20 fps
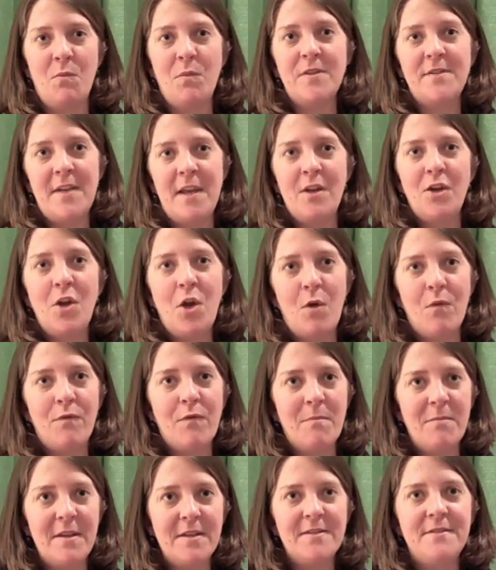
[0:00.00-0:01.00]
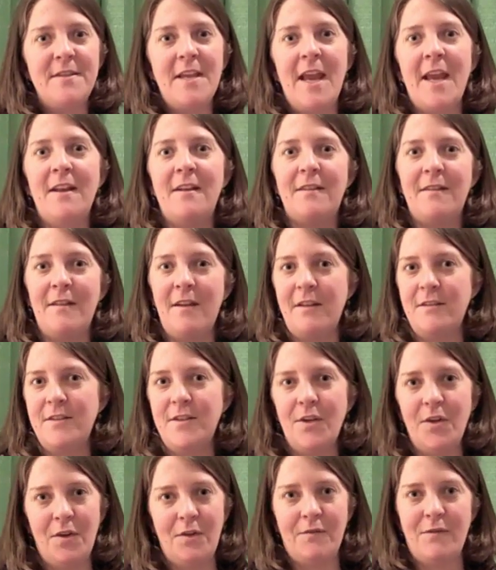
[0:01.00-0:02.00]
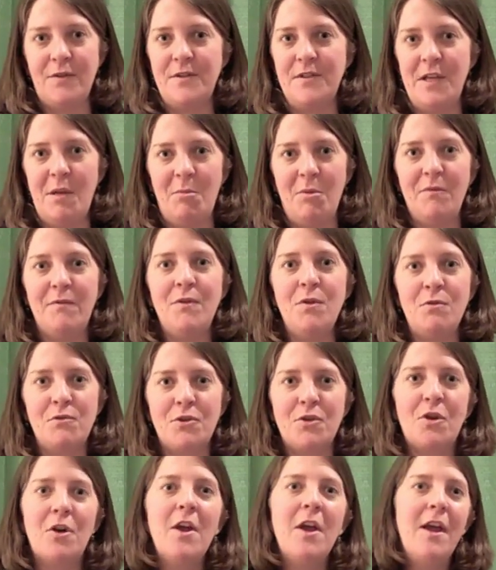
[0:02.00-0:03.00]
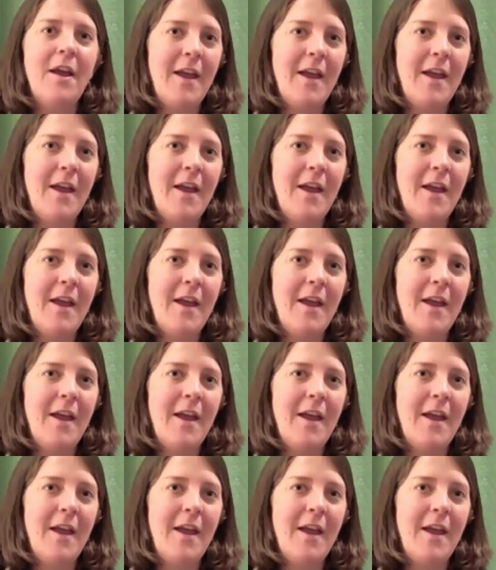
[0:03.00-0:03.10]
We said, you know, from this date until the foreseeable future,